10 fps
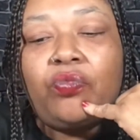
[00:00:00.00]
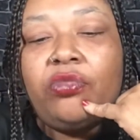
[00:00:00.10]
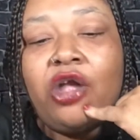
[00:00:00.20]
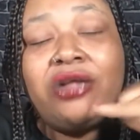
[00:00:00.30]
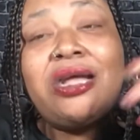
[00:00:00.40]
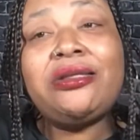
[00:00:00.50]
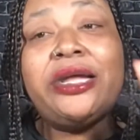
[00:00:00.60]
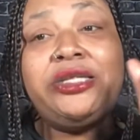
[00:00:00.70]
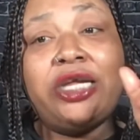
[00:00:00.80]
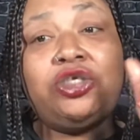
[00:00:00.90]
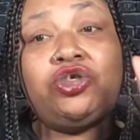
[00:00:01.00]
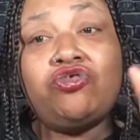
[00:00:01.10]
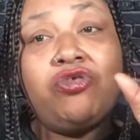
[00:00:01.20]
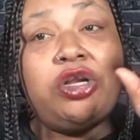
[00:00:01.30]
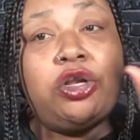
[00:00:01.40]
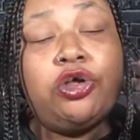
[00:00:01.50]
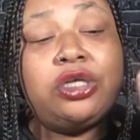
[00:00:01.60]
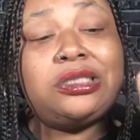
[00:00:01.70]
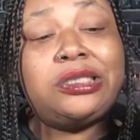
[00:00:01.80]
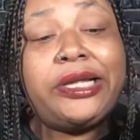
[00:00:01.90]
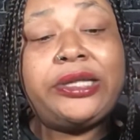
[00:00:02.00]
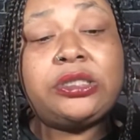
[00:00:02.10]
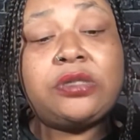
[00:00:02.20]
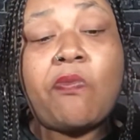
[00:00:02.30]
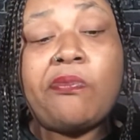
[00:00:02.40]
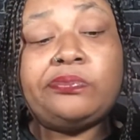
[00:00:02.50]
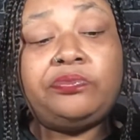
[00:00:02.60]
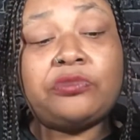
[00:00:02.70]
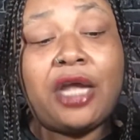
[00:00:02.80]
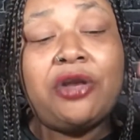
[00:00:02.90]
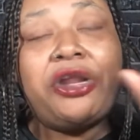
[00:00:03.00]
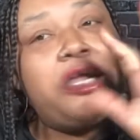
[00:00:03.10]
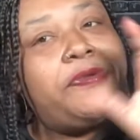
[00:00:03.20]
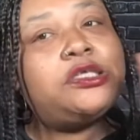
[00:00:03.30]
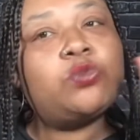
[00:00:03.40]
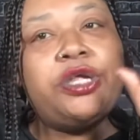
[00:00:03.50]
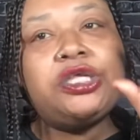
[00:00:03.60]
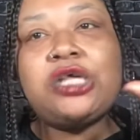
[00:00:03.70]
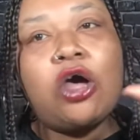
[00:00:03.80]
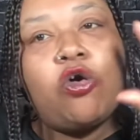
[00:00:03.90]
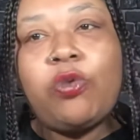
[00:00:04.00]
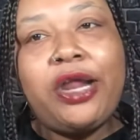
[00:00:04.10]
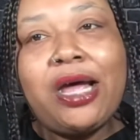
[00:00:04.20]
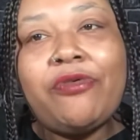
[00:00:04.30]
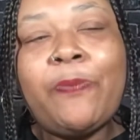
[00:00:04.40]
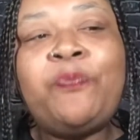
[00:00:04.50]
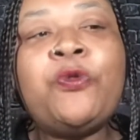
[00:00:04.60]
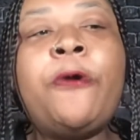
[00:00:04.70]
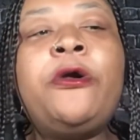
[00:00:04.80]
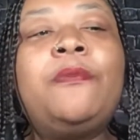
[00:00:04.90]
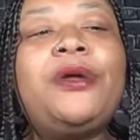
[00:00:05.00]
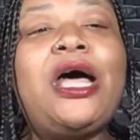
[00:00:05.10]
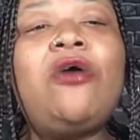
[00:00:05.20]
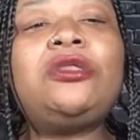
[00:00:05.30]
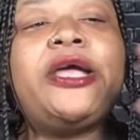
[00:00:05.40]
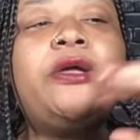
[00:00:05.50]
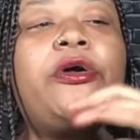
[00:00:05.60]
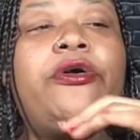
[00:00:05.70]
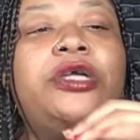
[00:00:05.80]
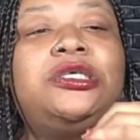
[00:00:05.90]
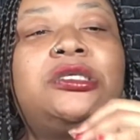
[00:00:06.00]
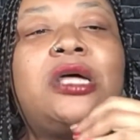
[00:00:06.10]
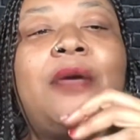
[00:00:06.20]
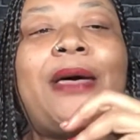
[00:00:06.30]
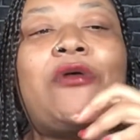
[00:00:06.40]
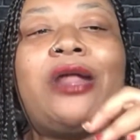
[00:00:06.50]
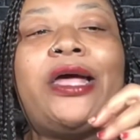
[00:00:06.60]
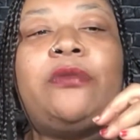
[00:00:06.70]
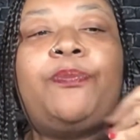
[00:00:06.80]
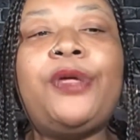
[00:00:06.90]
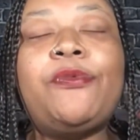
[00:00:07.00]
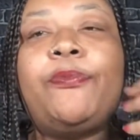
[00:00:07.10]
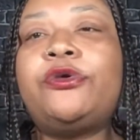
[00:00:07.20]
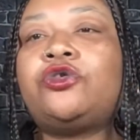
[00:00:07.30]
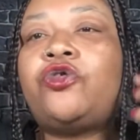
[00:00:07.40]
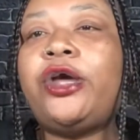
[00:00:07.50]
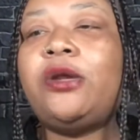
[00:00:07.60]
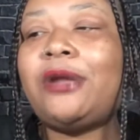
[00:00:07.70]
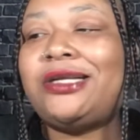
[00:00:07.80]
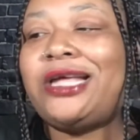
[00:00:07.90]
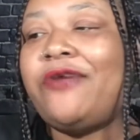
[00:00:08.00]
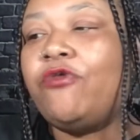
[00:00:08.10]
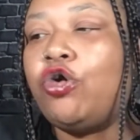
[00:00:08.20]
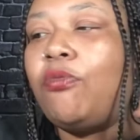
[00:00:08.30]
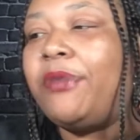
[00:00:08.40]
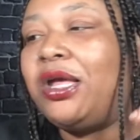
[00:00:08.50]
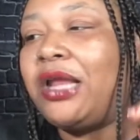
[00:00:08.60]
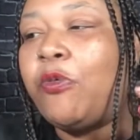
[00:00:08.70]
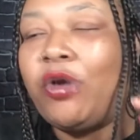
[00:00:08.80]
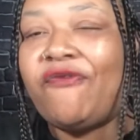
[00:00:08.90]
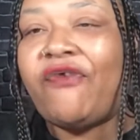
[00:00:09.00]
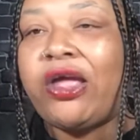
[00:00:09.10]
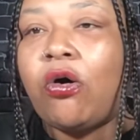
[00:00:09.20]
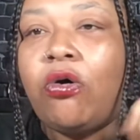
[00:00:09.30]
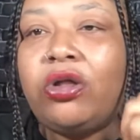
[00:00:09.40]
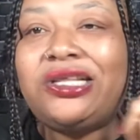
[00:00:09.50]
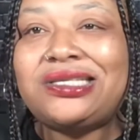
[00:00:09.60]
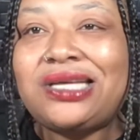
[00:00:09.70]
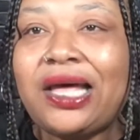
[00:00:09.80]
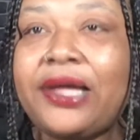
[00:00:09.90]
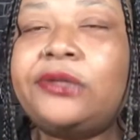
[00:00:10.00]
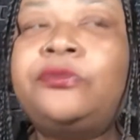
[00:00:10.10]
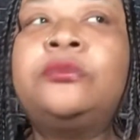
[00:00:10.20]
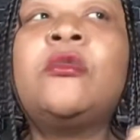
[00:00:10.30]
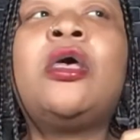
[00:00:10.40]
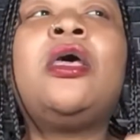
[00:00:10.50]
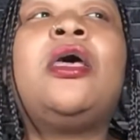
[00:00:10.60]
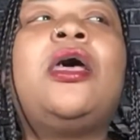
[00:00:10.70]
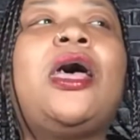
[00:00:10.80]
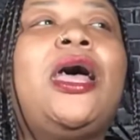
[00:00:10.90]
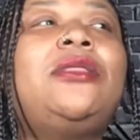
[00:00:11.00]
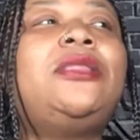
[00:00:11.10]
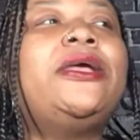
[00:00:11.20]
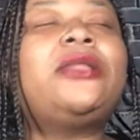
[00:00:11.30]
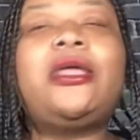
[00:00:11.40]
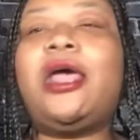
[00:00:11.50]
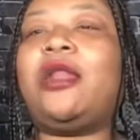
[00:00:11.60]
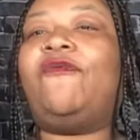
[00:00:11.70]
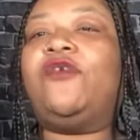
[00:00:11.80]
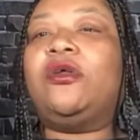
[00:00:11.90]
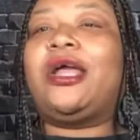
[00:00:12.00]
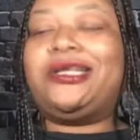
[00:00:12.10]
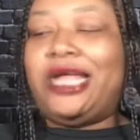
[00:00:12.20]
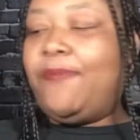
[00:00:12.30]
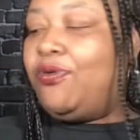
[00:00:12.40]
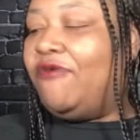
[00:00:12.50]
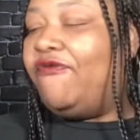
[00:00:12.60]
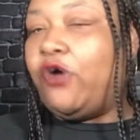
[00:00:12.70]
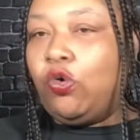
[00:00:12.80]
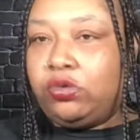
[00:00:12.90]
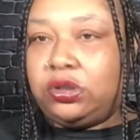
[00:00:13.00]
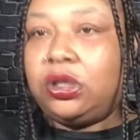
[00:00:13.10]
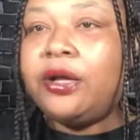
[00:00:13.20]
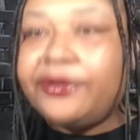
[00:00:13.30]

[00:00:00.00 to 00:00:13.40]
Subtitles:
Because I think that's true in a little sense. I know they could be sweet as gold, whatever. But I don't think Aries just come out like people portray them like they real mean. They want to fight all the time. I think they got to feel like they provoked.